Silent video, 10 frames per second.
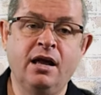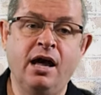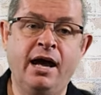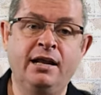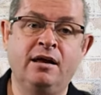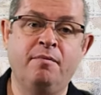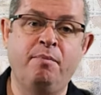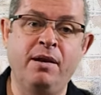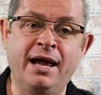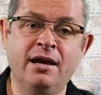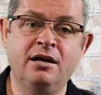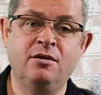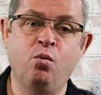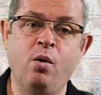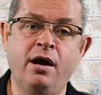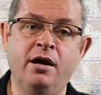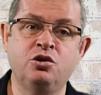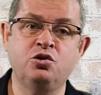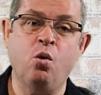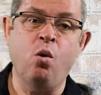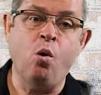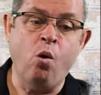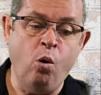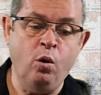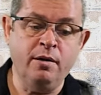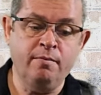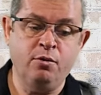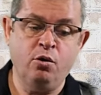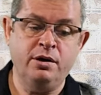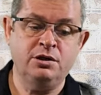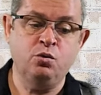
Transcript: and a blanket way to all employees